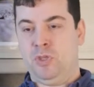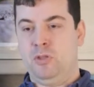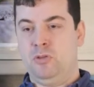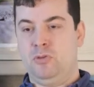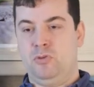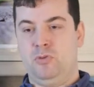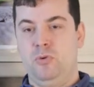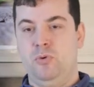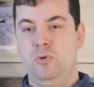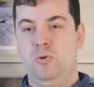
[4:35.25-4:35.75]

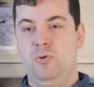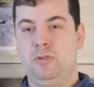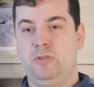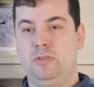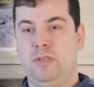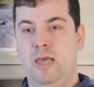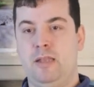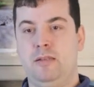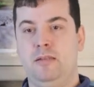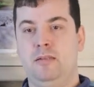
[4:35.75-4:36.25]
to
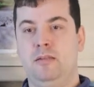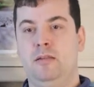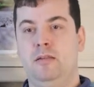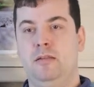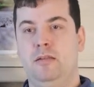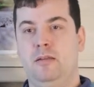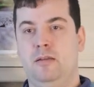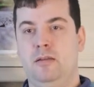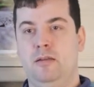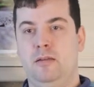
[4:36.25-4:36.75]

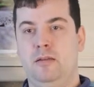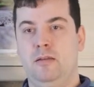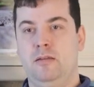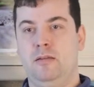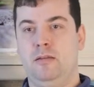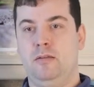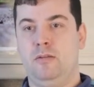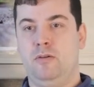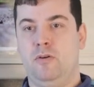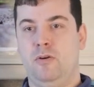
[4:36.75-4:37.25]

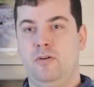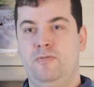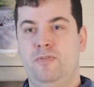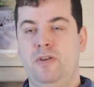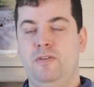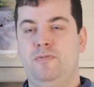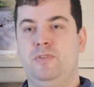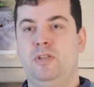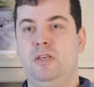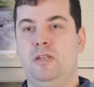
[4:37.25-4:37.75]
10 or
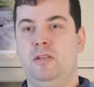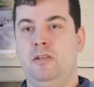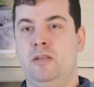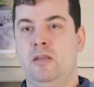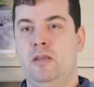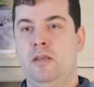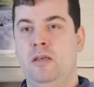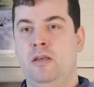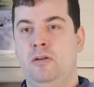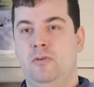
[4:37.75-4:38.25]
15
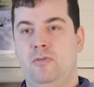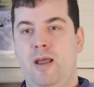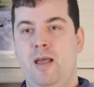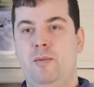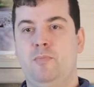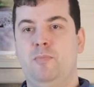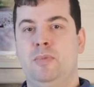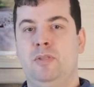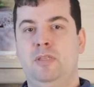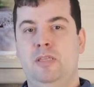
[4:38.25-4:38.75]

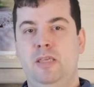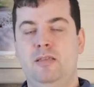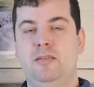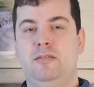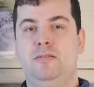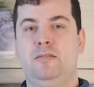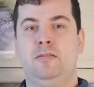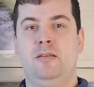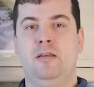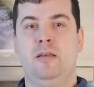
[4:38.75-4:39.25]
gram
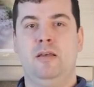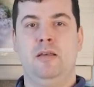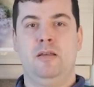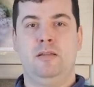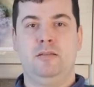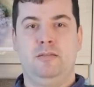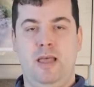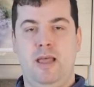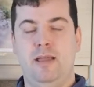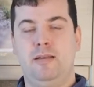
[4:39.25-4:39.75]
yeast,
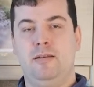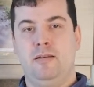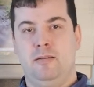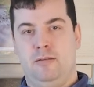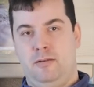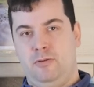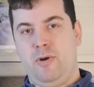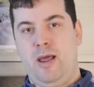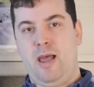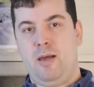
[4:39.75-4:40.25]
10
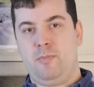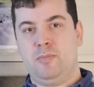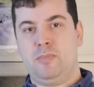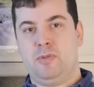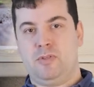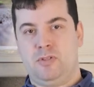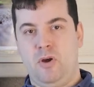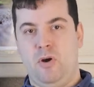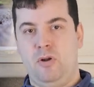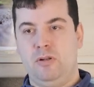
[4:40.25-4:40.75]
gram
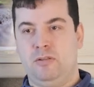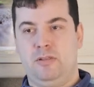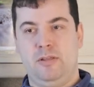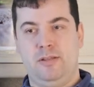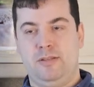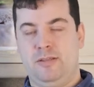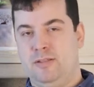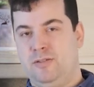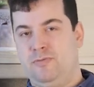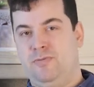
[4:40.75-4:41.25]
salt,
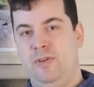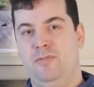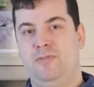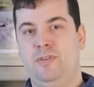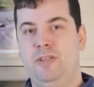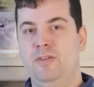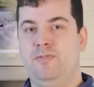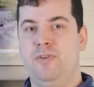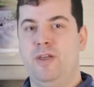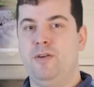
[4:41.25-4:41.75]
it is
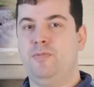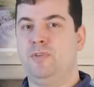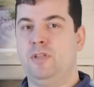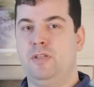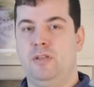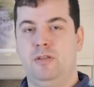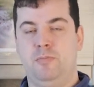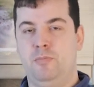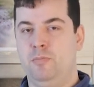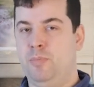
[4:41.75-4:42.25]

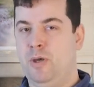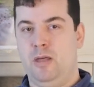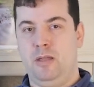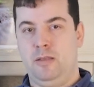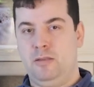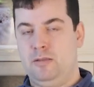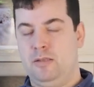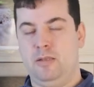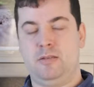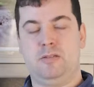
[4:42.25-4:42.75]
50-50,
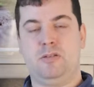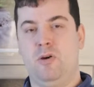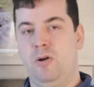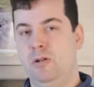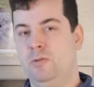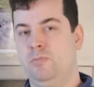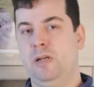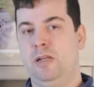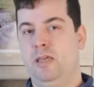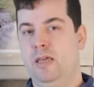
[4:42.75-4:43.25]
and the
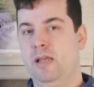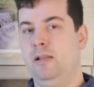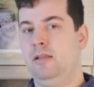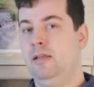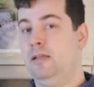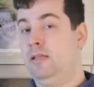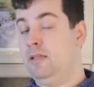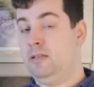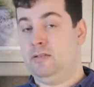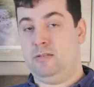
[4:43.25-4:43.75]
salt will kill
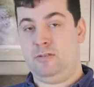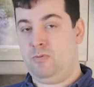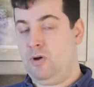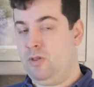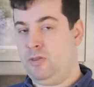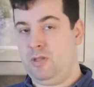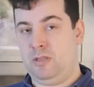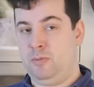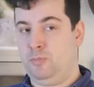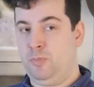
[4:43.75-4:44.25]
the yeast
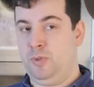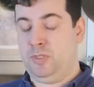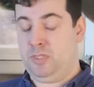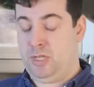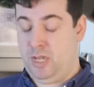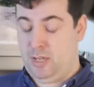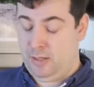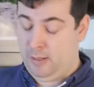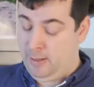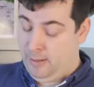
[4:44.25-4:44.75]

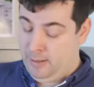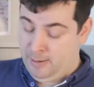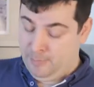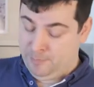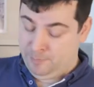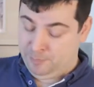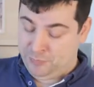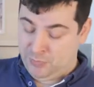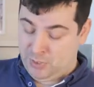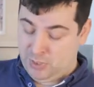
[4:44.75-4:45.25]
100%.
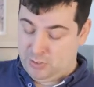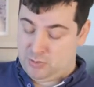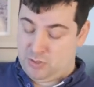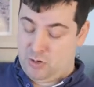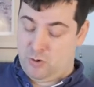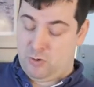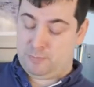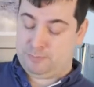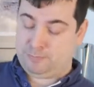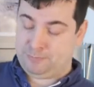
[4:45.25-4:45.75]

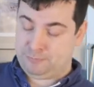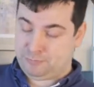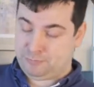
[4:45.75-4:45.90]
So